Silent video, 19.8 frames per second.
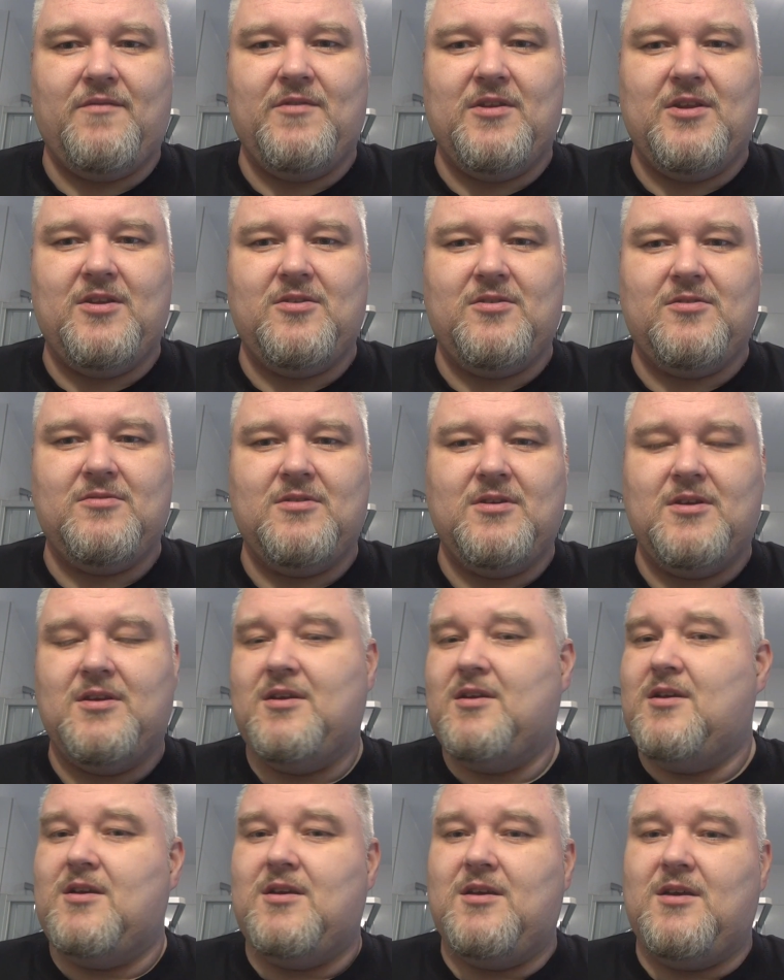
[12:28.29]
video
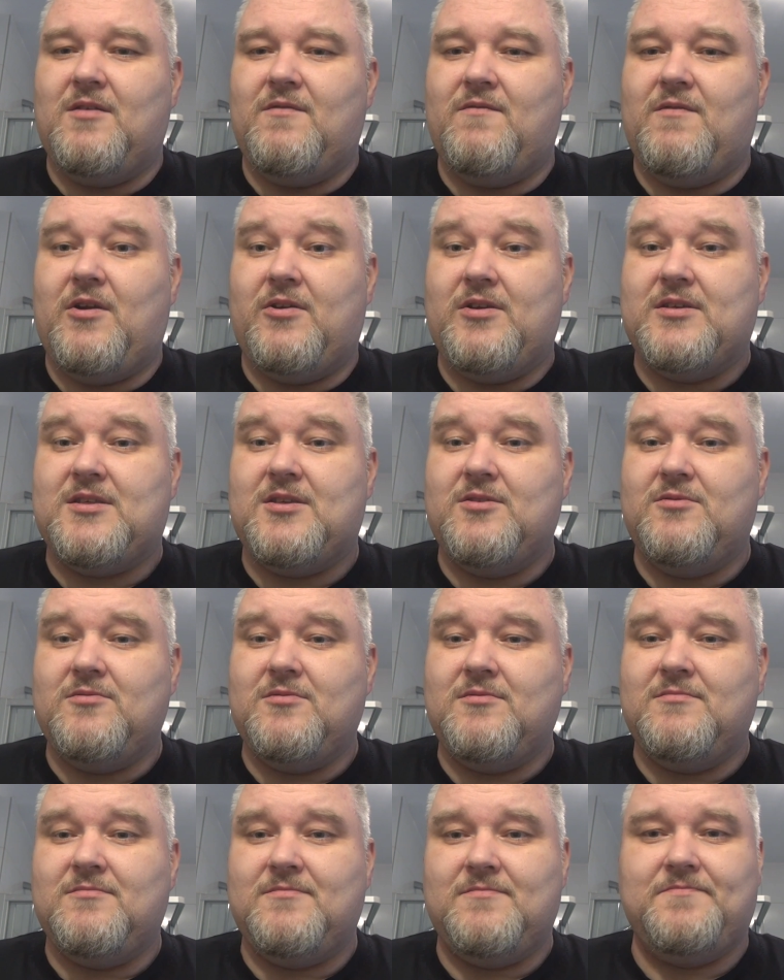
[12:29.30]
very
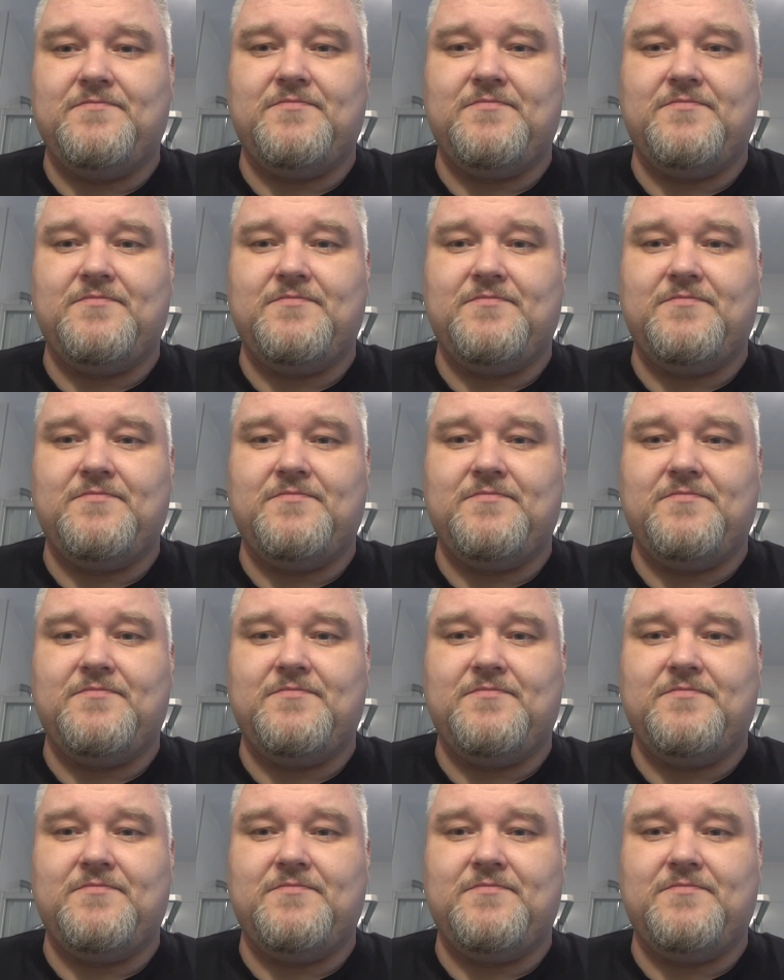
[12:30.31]
soon.